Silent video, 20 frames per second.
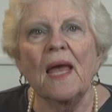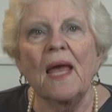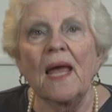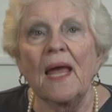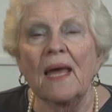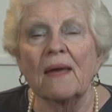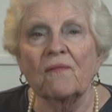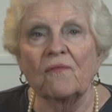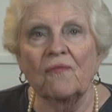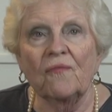
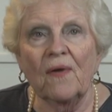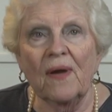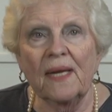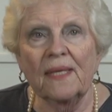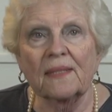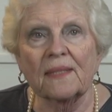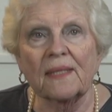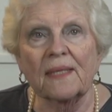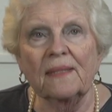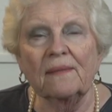and
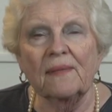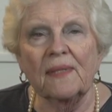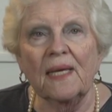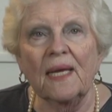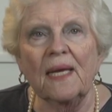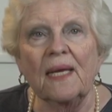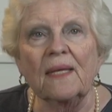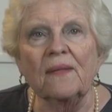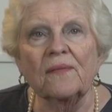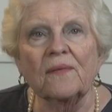finally, the
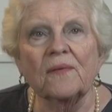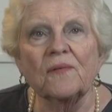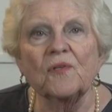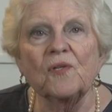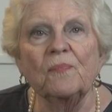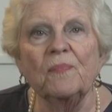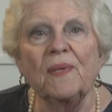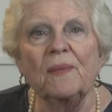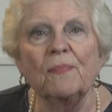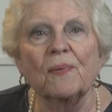8th, to
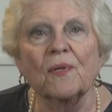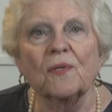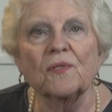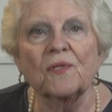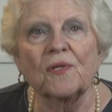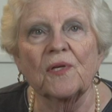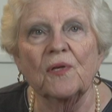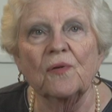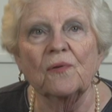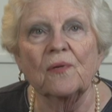be
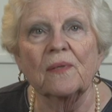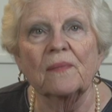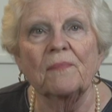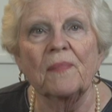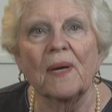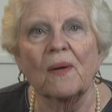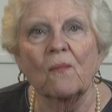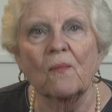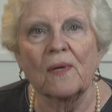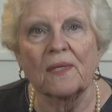persecuted
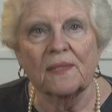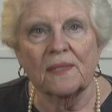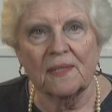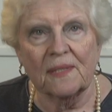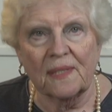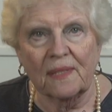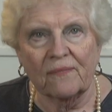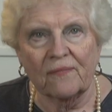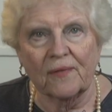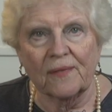by one's
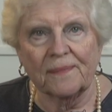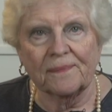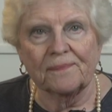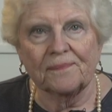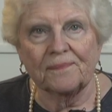sovereign.